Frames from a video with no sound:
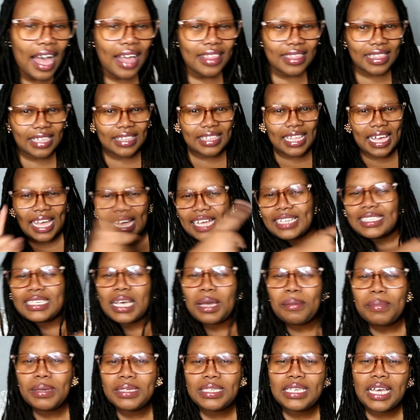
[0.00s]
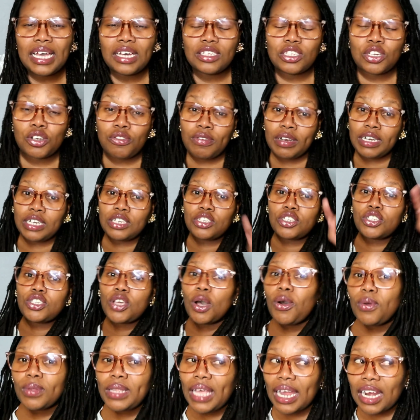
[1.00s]
that the SABC has already
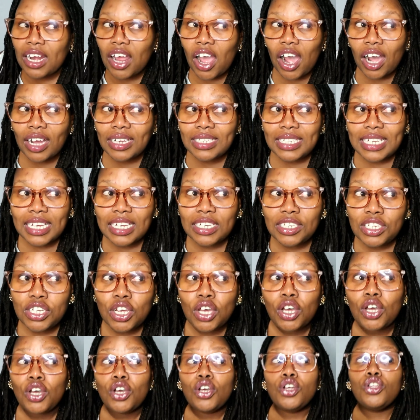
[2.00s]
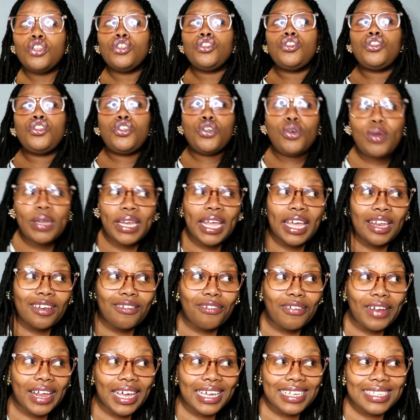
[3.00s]
sold that content to
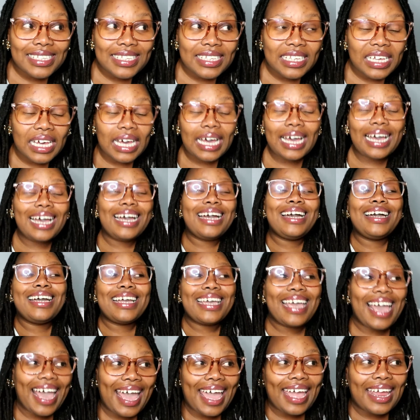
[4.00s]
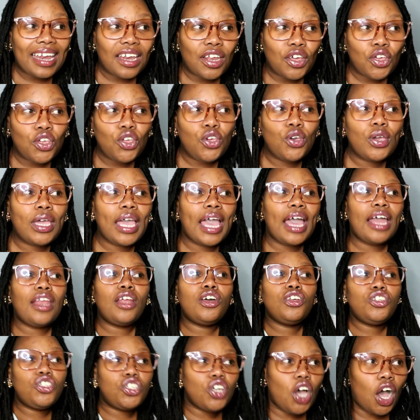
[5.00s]
Netflix. Again, you
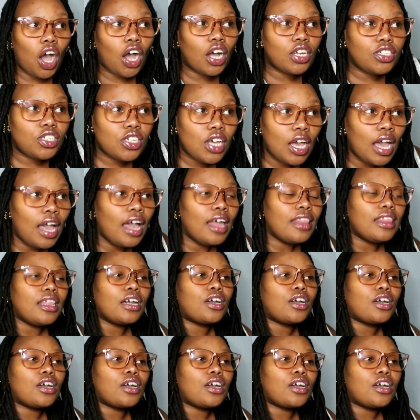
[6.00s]
cannot charge the